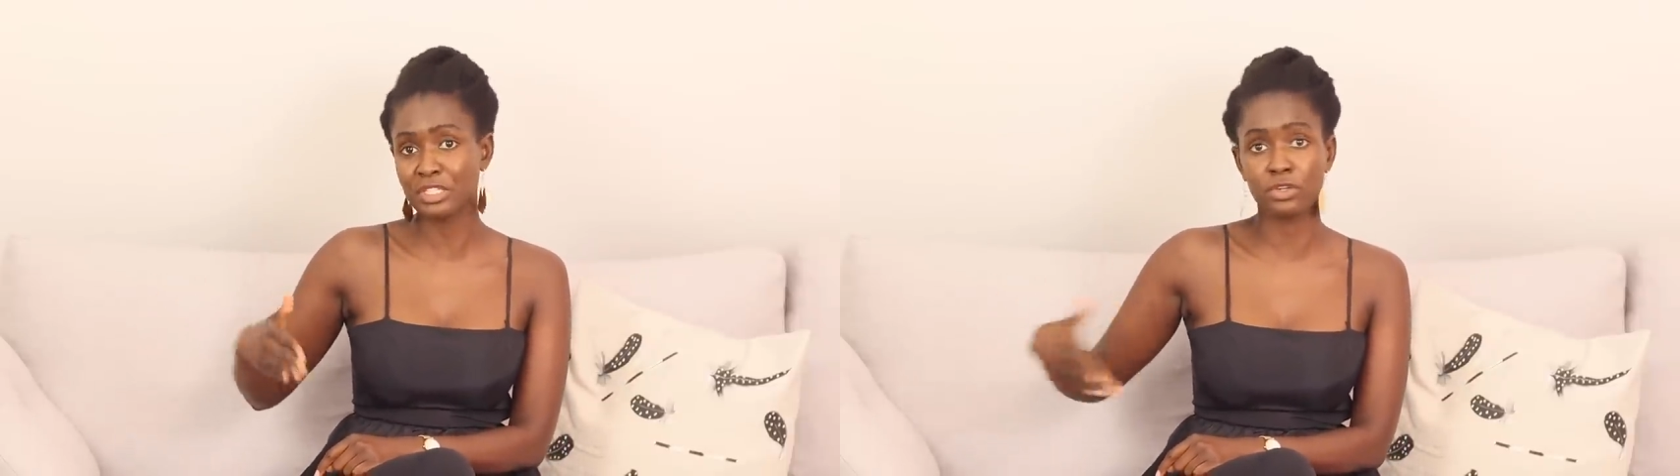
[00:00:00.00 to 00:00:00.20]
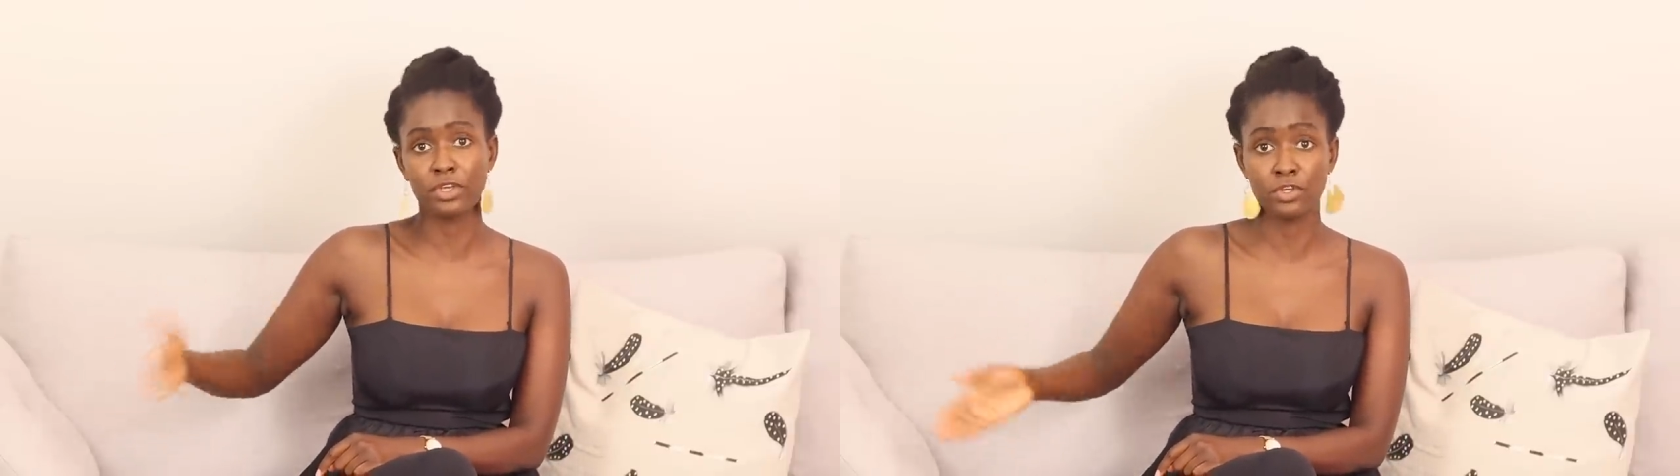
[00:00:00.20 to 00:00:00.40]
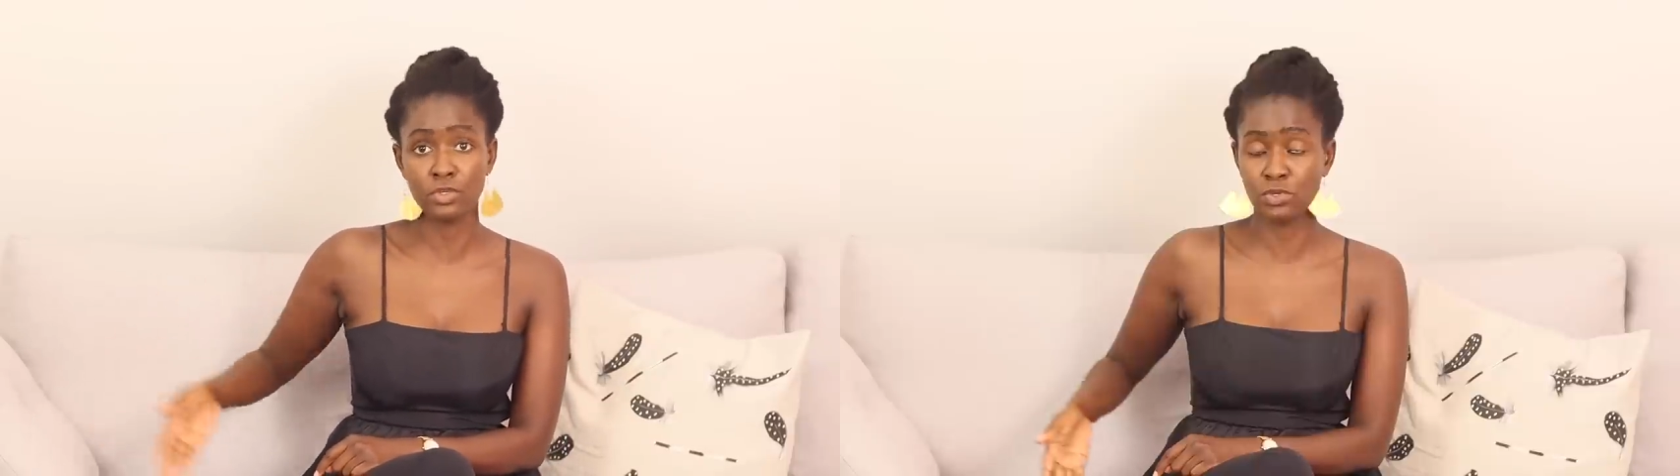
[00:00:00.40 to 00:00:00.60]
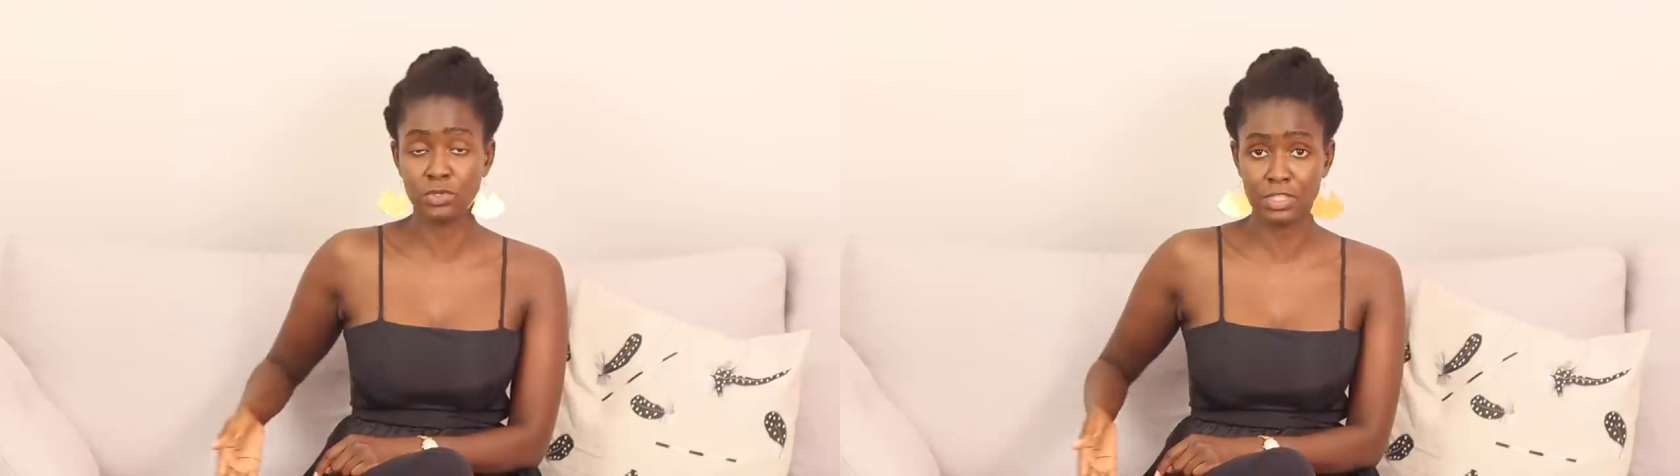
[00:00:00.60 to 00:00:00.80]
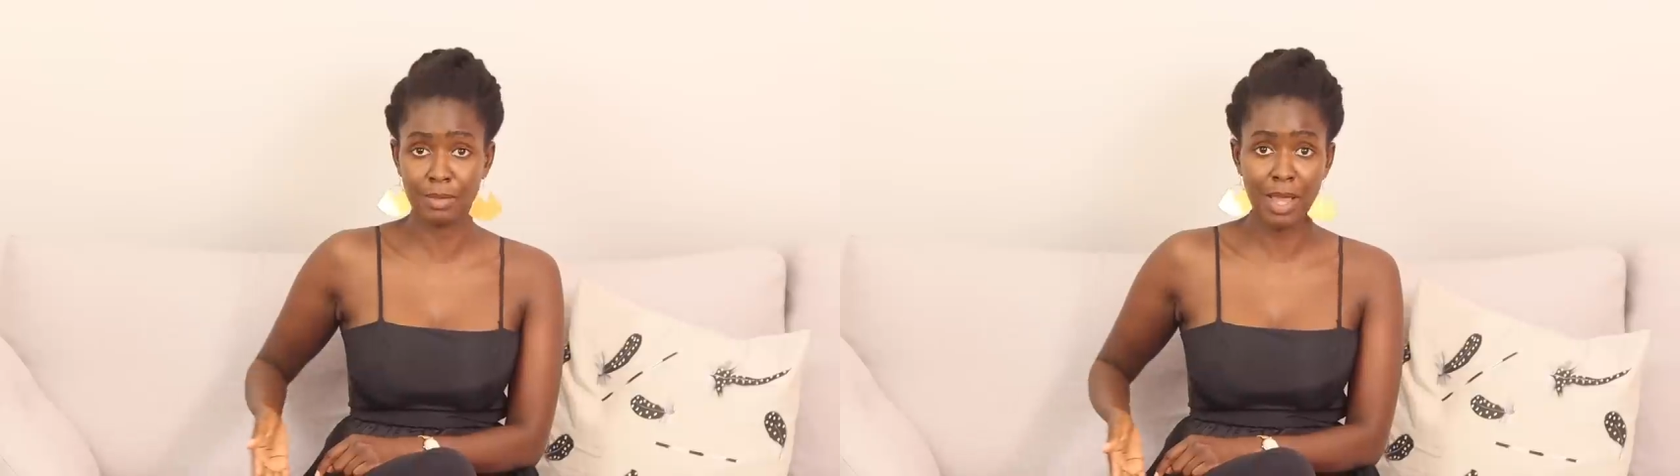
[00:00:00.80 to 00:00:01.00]
this or you should
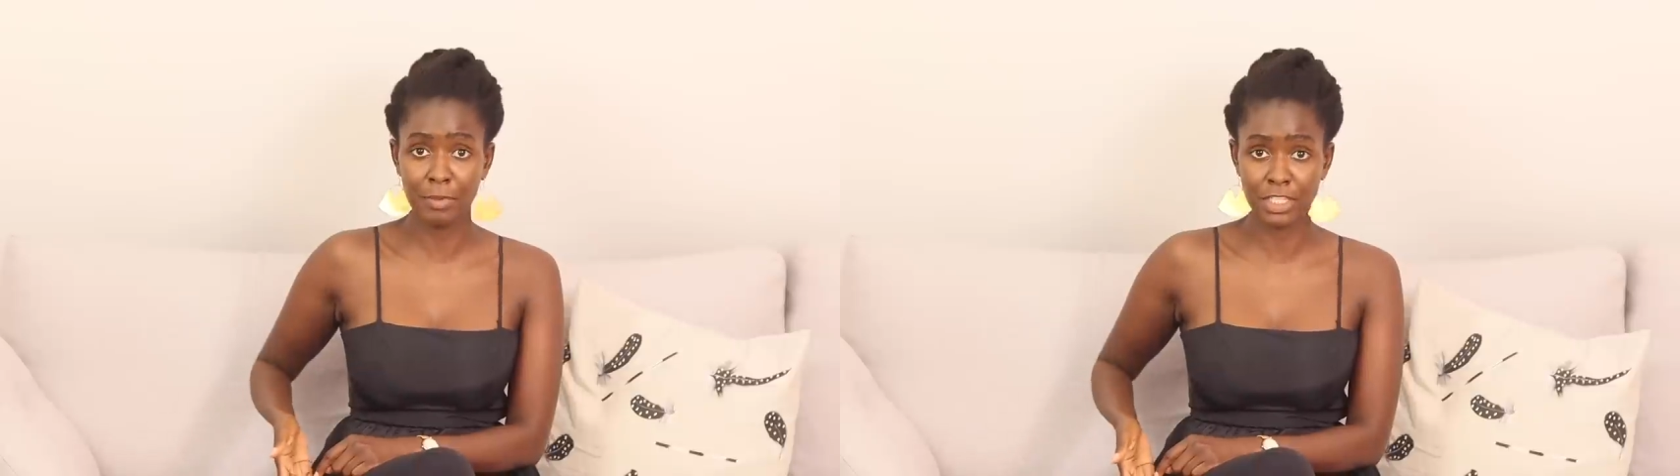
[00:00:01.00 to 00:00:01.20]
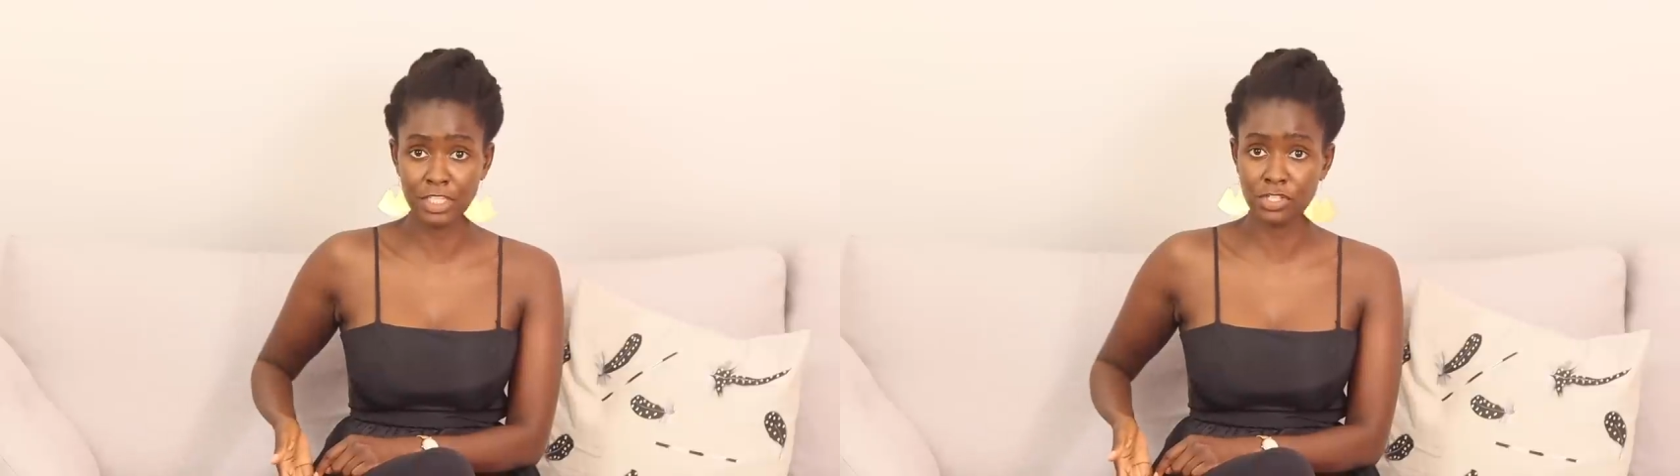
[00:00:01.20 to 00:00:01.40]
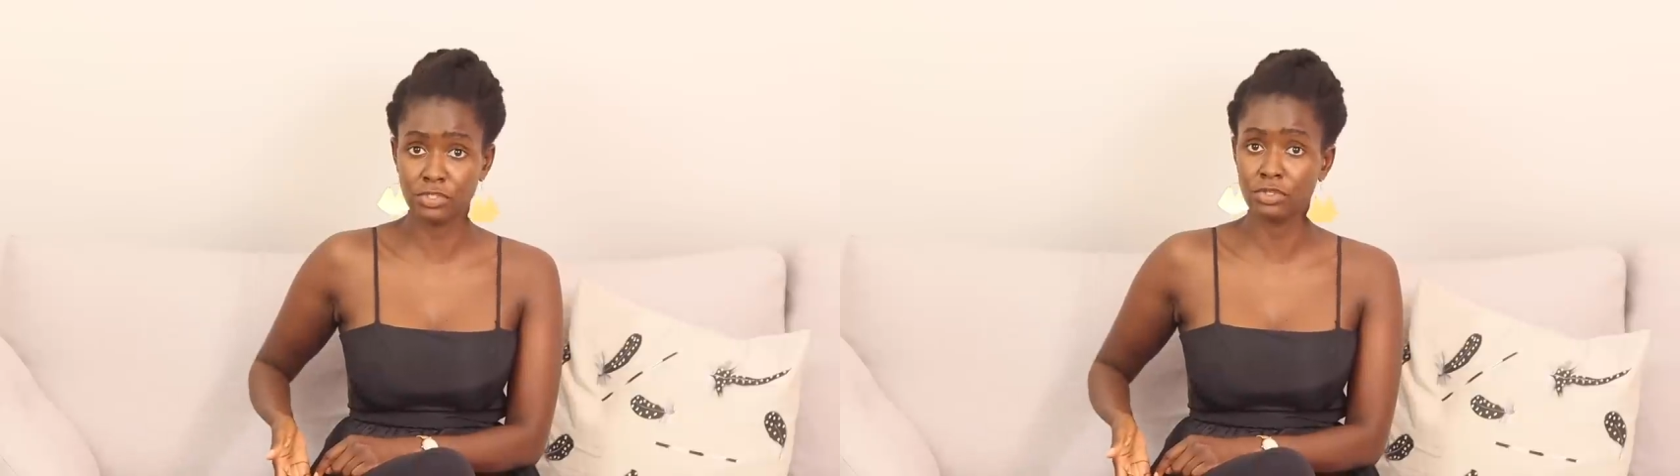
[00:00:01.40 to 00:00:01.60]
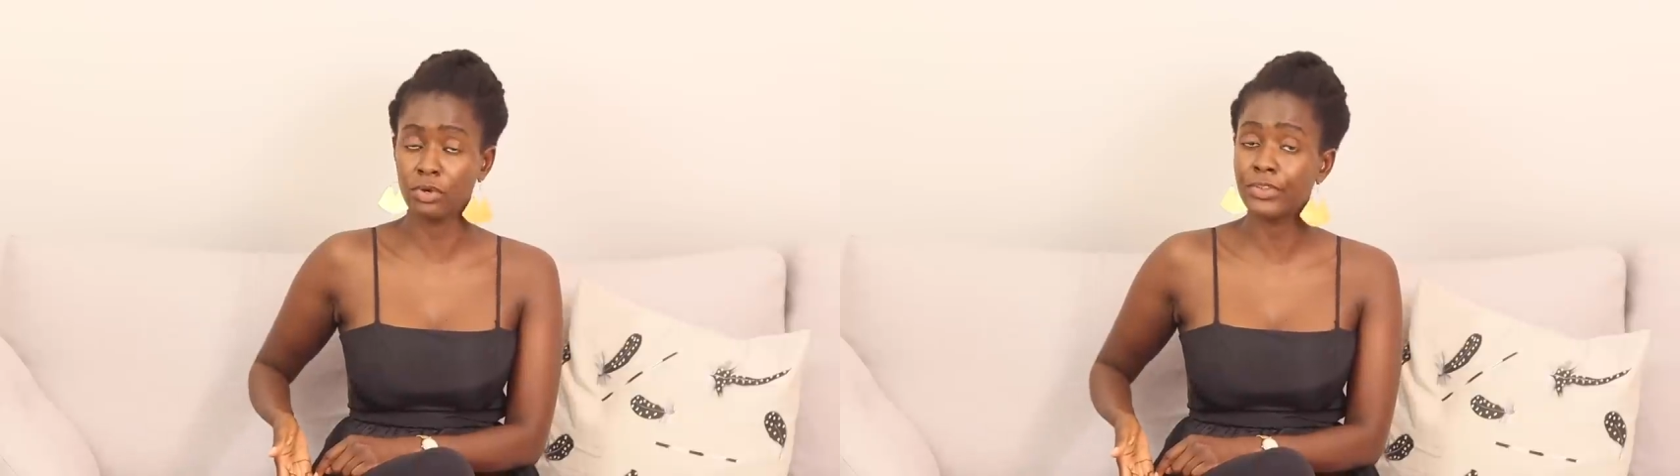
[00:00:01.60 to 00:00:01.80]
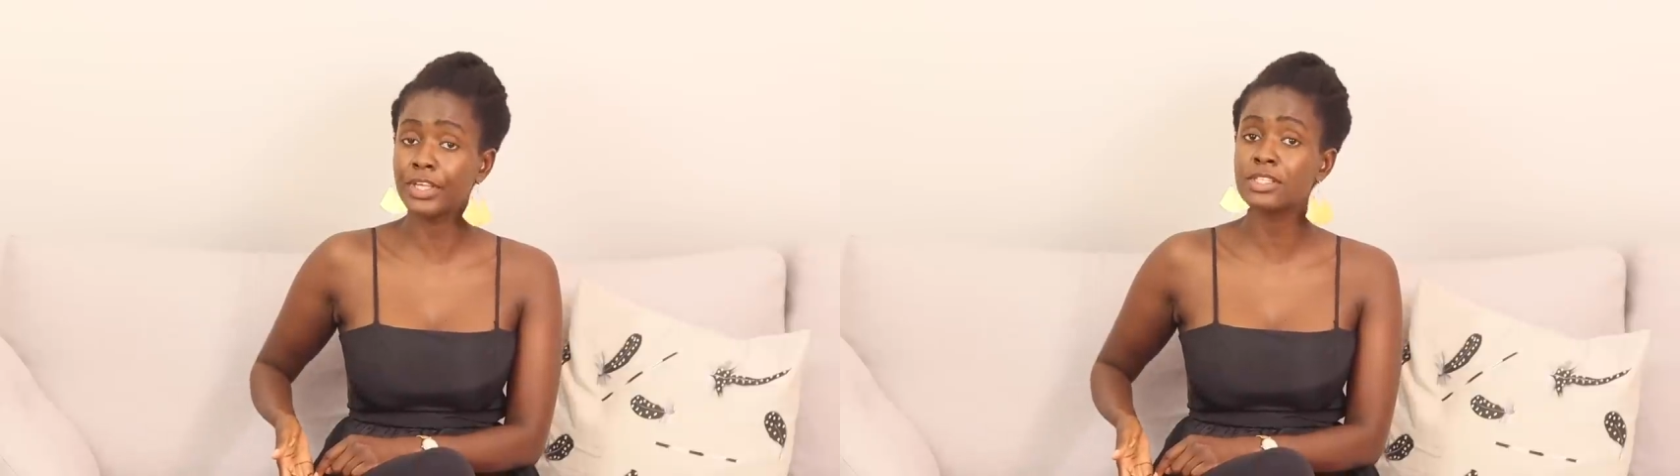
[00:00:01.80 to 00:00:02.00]
use some application to
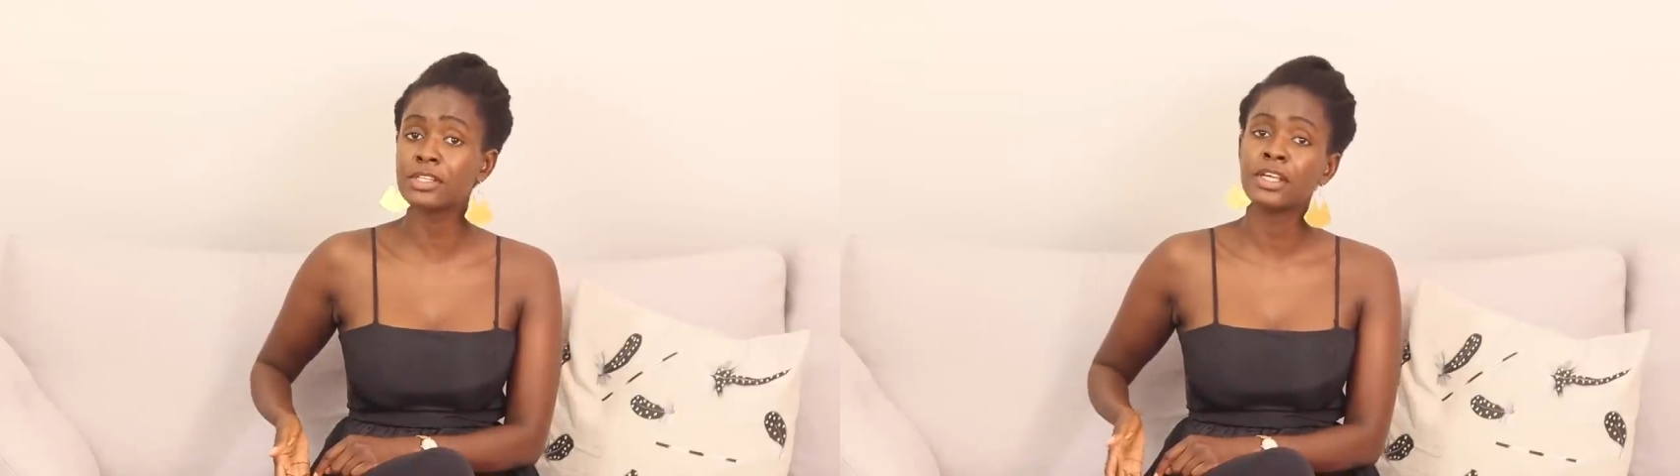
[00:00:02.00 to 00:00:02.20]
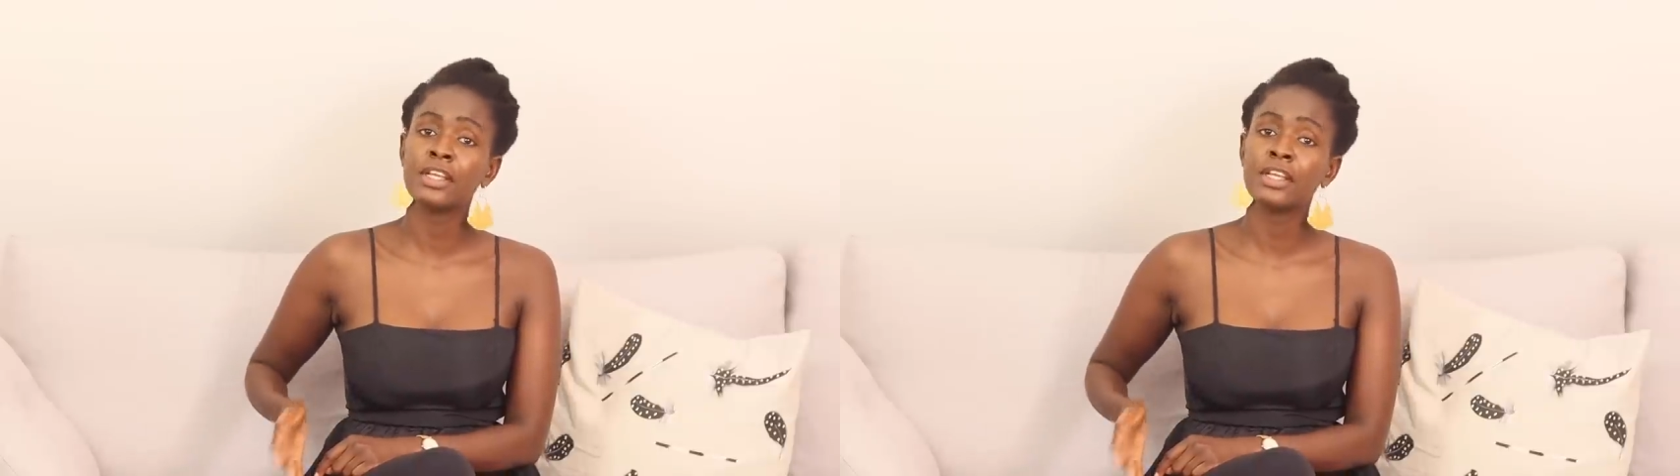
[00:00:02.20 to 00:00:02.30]
know this